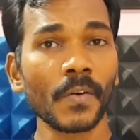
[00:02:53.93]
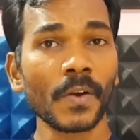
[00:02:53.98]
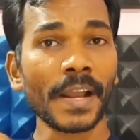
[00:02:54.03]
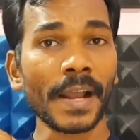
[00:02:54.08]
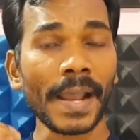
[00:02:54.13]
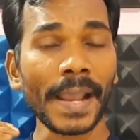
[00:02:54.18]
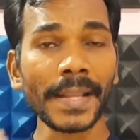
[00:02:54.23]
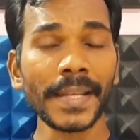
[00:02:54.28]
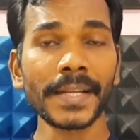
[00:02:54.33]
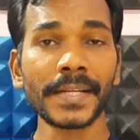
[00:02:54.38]

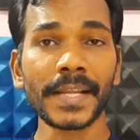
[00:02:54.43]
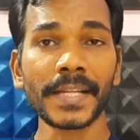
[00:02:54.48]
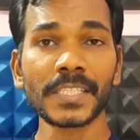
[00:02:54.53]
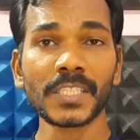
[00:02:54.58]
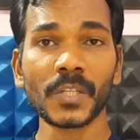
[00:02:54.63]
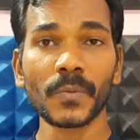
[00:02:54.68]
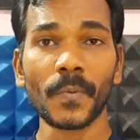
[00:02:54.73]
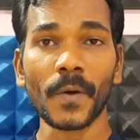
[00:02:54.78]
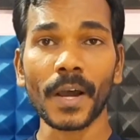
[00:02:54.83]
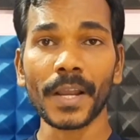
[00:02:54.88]
highly
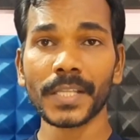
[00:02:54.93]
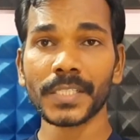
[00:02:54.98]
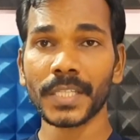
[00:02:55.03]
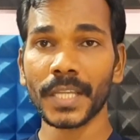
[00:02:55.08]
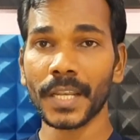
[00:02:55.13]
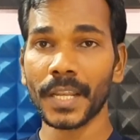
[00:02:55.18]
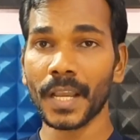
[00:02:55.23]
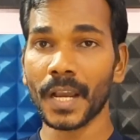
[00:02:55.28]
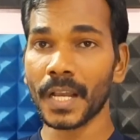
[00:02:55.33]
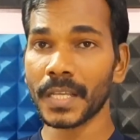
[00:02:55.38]
dense forest
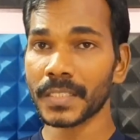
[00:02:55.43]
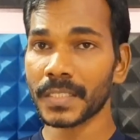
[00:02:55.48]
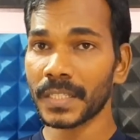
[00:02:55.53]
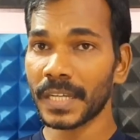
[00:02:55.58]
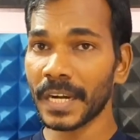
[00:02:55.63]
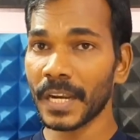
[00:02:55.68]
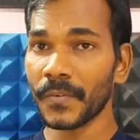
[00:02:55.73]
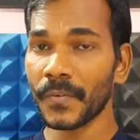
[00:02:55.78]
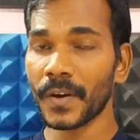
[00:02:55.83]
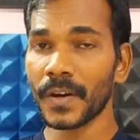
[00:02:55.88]
areas,
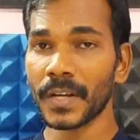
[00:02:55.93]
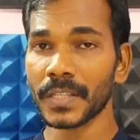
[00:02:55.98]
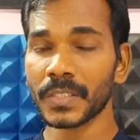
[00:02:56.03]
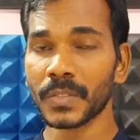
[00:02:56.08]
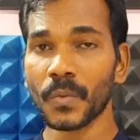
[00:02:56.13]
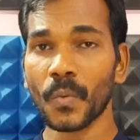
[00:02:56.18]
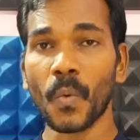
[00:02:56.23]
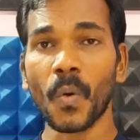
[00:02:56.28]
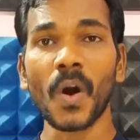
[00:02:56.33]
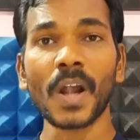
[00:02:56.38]

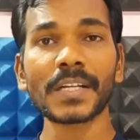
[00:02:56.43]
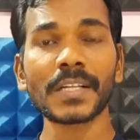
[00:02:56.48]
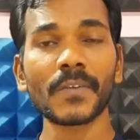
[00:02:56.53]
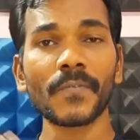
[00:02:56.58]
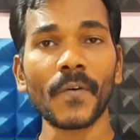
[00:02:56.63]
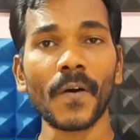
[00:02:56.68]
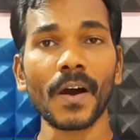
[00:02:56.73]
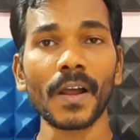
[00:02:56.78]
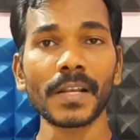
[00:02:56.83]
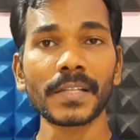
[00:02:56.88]
rivers,
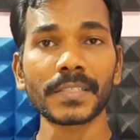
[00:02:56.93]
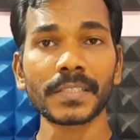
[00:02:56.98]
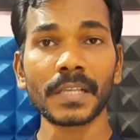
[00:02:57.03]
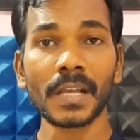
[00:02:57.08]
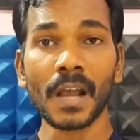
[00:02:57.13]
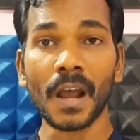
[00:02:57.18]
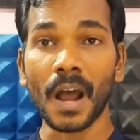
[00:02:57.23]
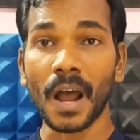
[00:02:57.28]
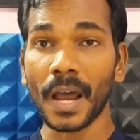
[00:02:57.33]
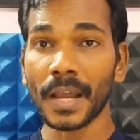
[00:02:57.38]
waterfalls,
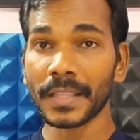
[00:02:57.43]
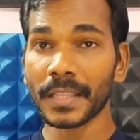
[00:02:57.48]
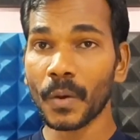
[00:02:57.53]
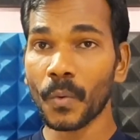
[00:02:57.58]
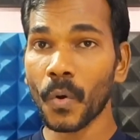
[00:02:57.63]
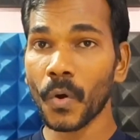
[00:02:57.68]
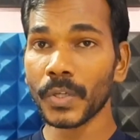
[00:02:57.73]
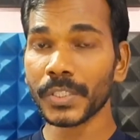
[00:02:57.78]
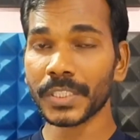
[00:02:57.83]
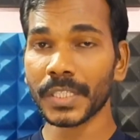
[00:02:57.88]
or the
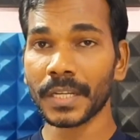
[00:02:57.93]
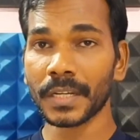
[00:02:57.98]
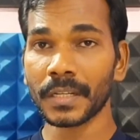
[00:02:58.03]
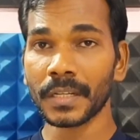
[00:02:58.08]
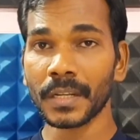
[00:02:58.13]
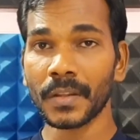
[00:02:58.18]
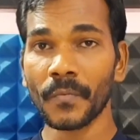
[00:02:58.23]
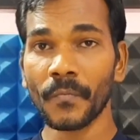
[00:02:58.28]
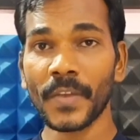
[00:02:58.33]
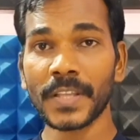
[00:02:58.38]

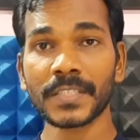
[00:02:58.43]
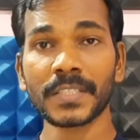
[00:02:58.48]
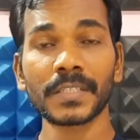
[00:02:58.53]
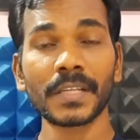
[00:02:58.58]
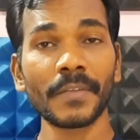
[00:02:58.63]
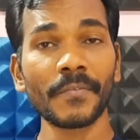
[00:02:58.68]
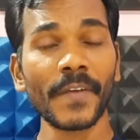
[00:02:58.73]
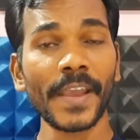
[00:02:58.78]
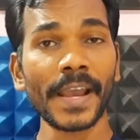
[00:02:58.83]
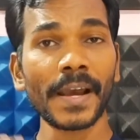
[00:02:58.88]
ocean which
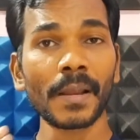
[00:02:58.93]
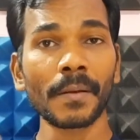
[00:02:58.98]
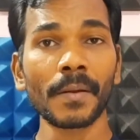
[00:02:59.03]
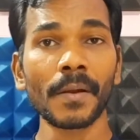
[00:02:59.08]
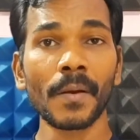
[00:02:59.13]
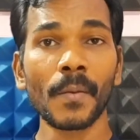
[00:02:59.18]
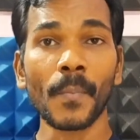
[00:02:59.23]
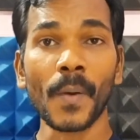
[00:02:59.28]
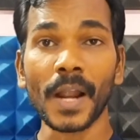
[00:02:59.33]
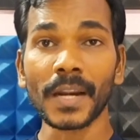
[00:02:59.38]

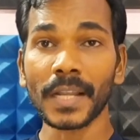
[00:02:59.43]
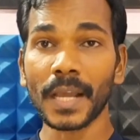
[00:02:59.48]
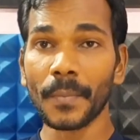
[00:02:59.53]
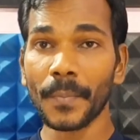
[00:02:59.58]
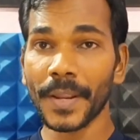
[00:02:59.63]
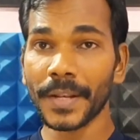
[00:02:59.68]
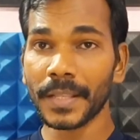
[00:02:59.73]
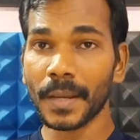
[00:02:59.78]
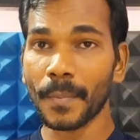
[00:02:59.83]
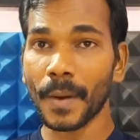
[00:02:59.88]
were part
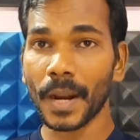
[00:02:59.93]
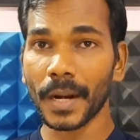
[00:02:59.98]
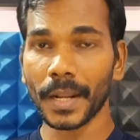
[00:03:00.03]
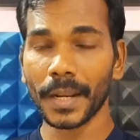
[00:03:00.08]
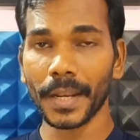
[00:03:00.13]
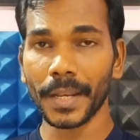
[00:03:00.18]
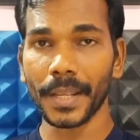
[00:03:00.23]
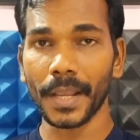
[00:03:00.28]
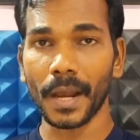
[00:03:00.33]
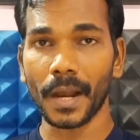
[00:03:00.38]
of in the
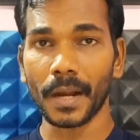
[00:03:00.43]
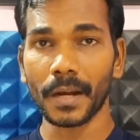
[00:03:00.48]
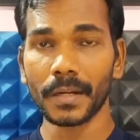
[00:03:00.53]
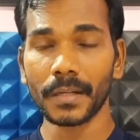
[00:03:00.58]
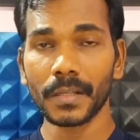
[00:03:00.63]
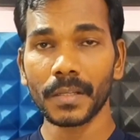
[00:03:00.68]
border area.